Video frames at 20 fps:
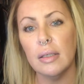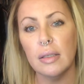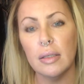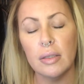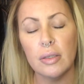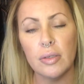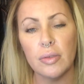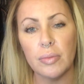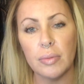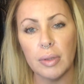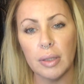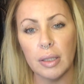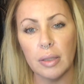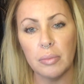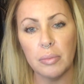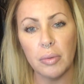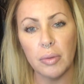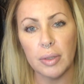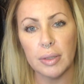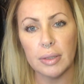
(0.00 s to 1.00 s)
It's really
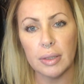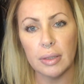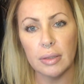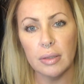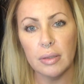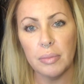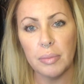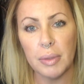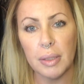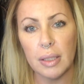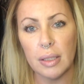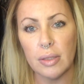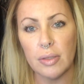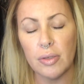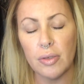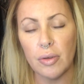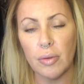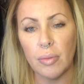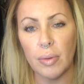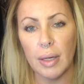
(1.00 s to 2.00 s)
important because you
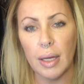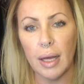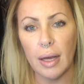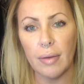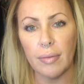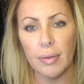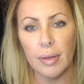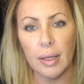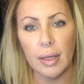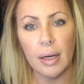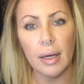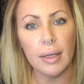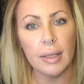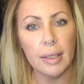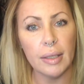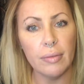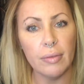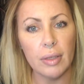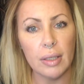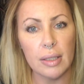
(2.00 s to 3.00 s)
don't want to have any
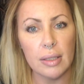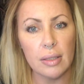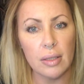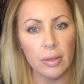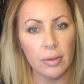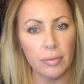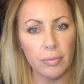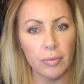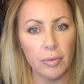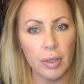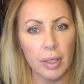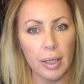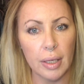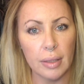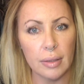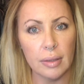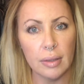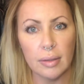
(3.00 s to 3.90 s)
unevenness on the forehead.